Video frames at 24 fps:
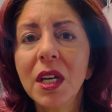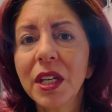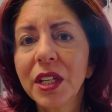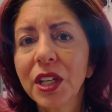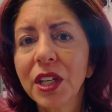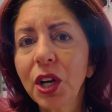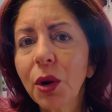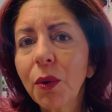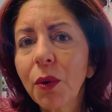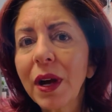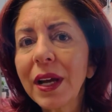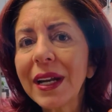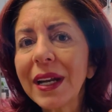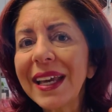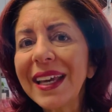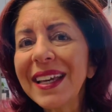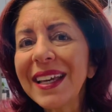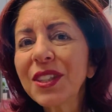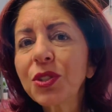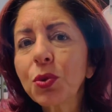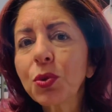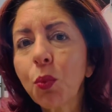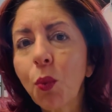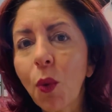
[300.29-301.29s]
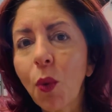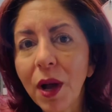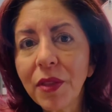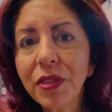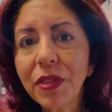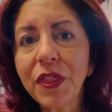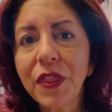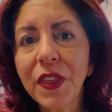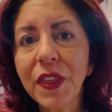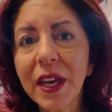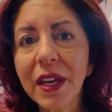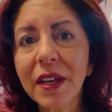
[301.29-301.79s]
You know what? It's
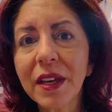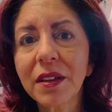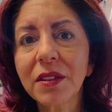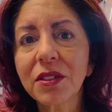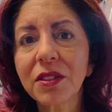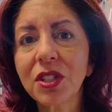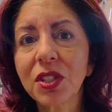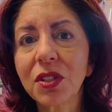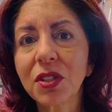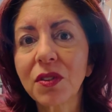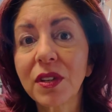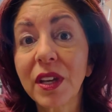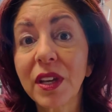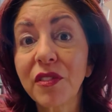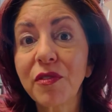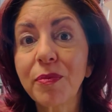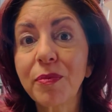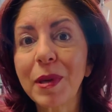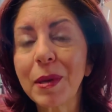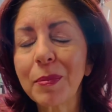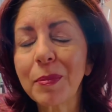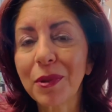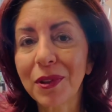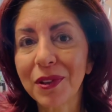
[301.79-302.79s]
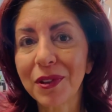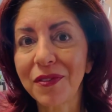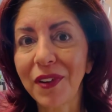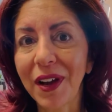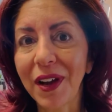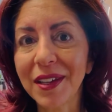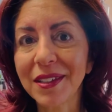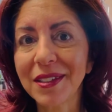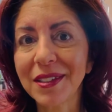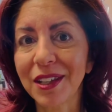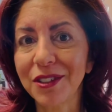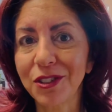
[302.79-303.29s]
one thing to give people
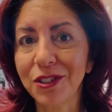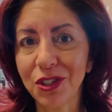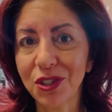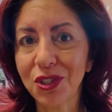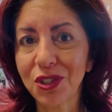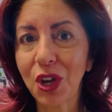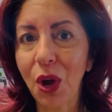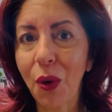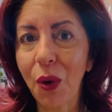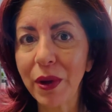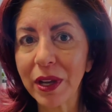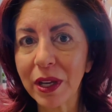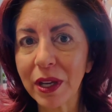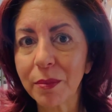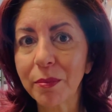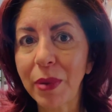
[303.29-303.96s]
advice on just going and